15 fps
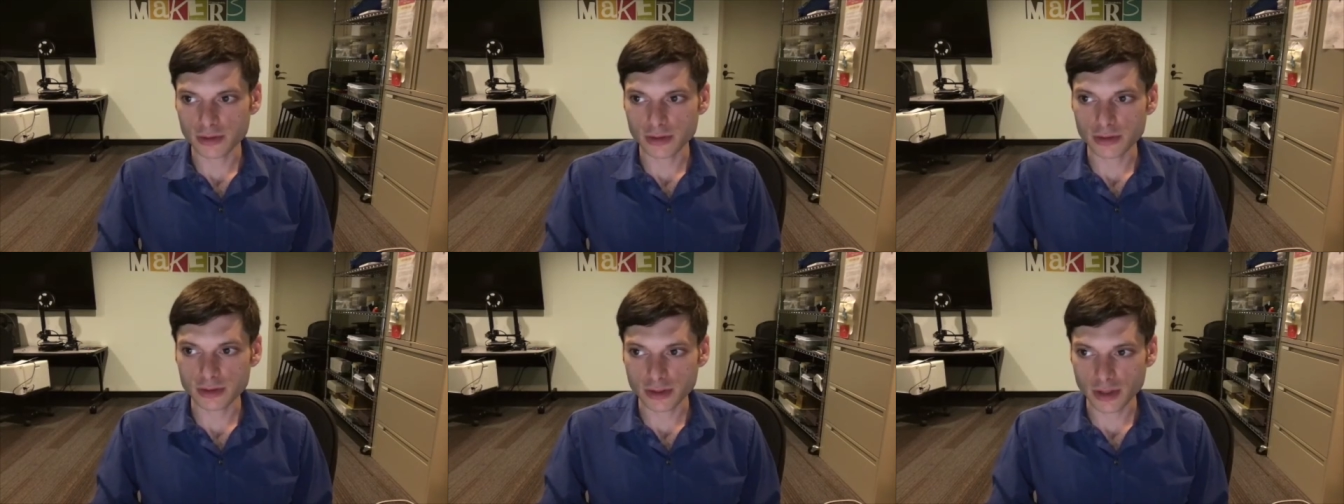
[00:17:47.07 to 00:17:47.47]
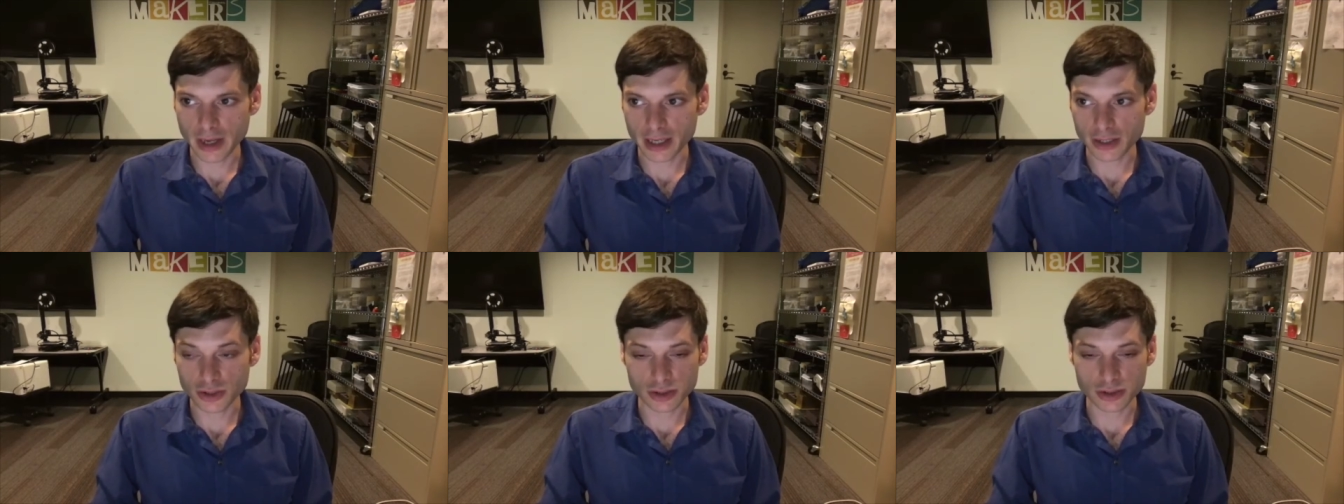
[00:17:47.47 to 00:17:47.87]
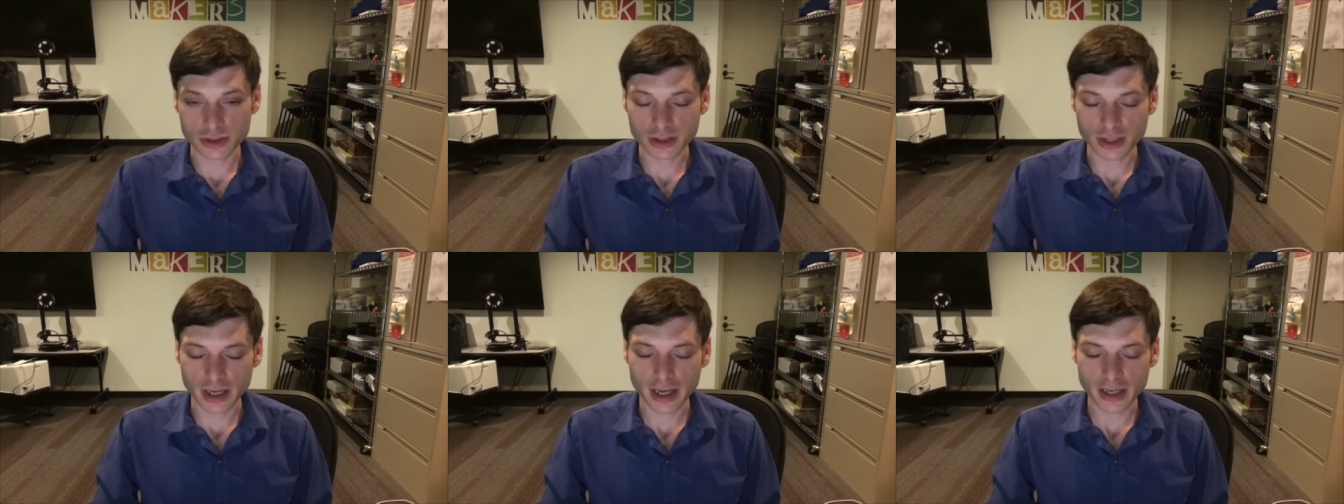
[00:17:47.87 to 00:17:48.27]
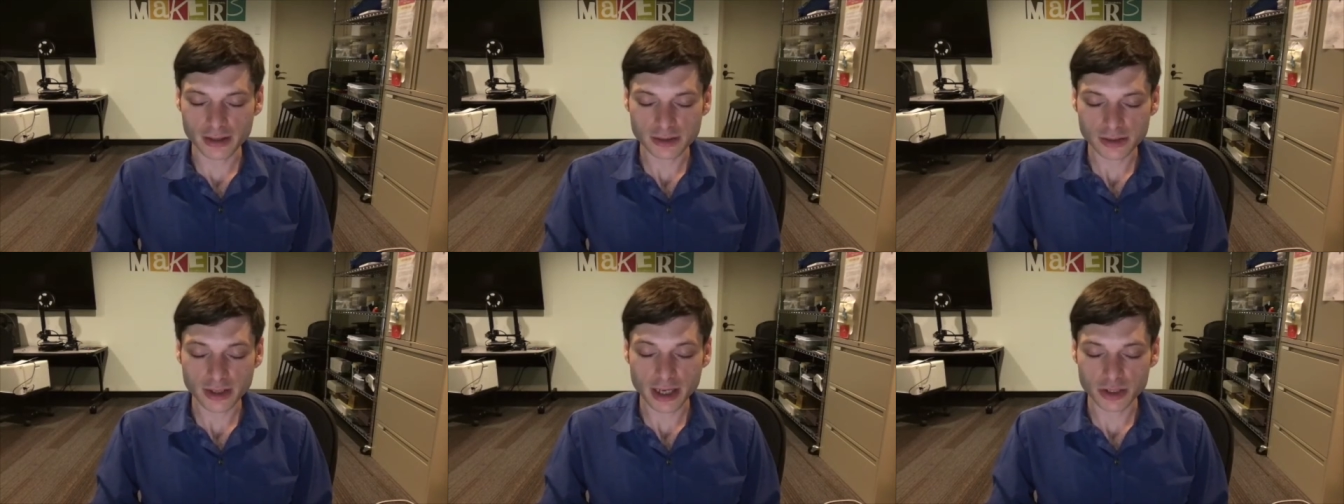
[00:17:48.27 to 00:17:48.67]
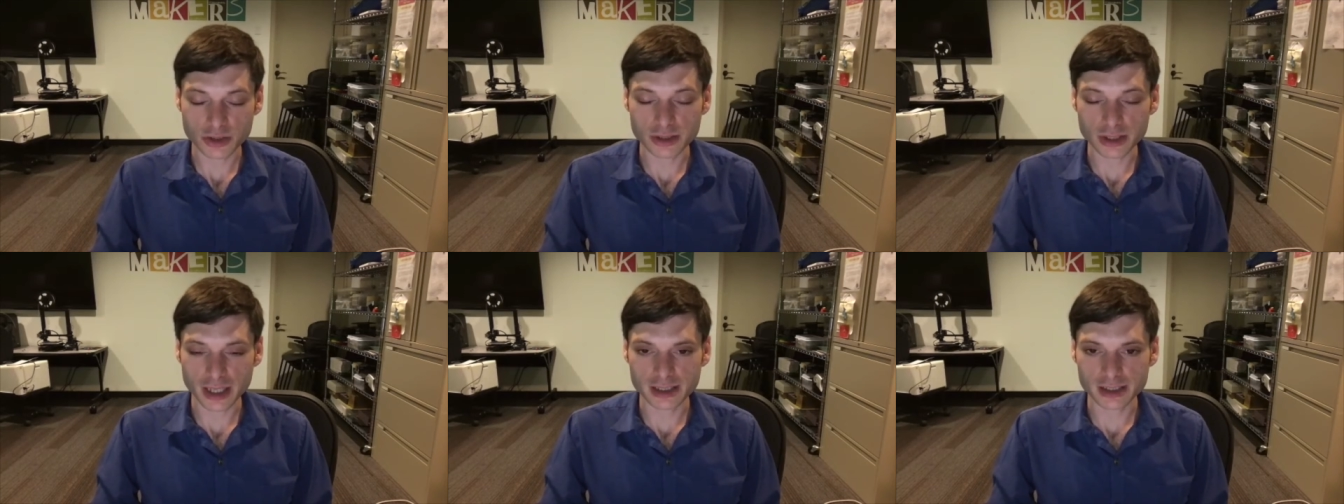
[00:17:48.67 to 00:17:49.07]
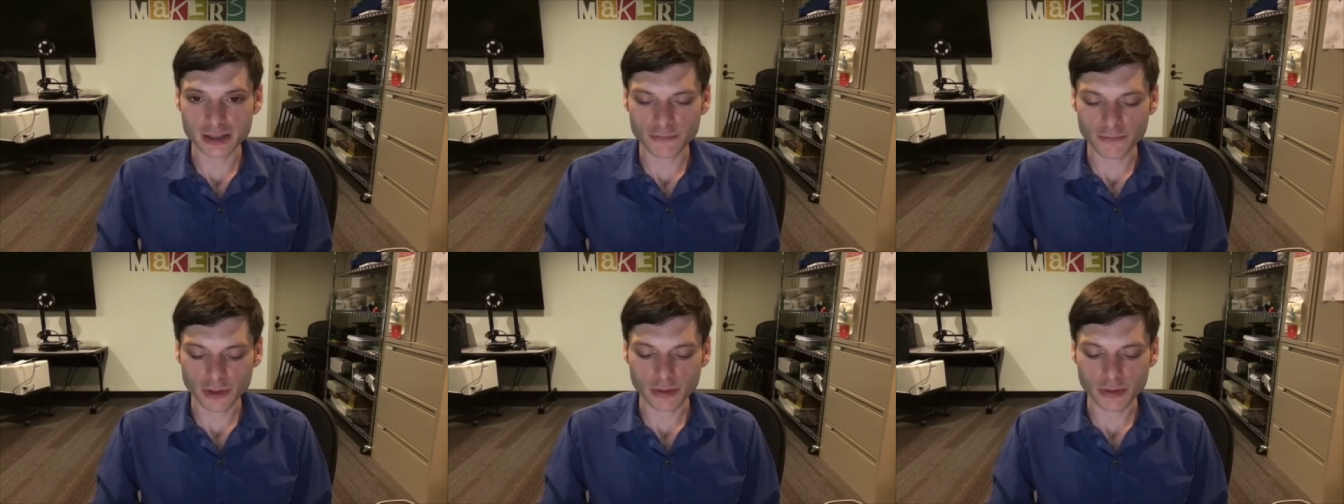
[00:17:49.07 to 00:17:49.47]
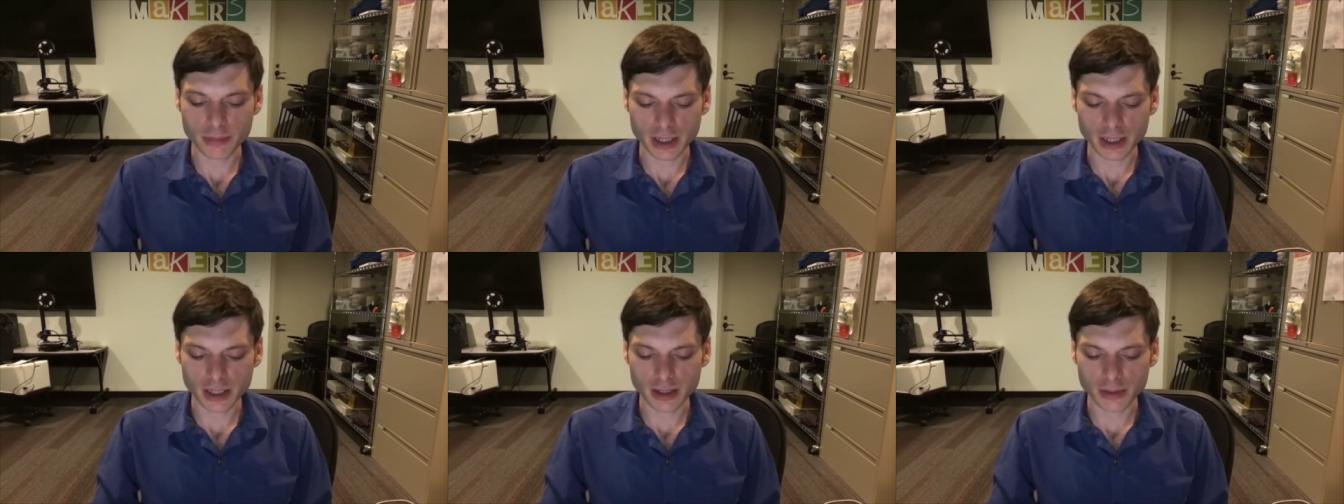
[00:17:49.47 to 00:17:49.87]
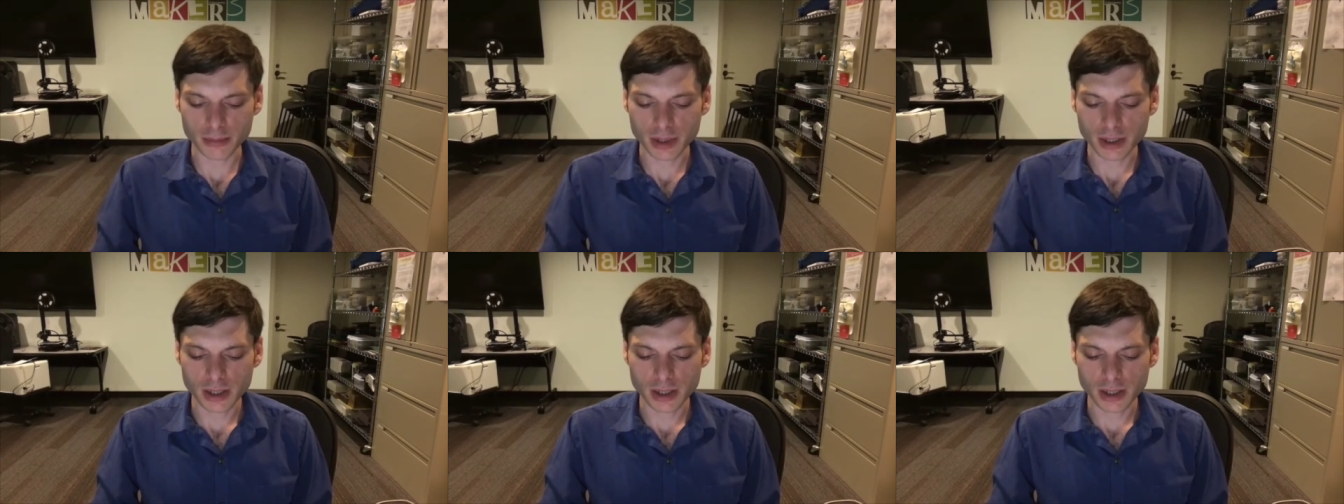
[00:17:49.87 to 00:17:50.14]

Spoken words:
slashers and slashers as a film medium,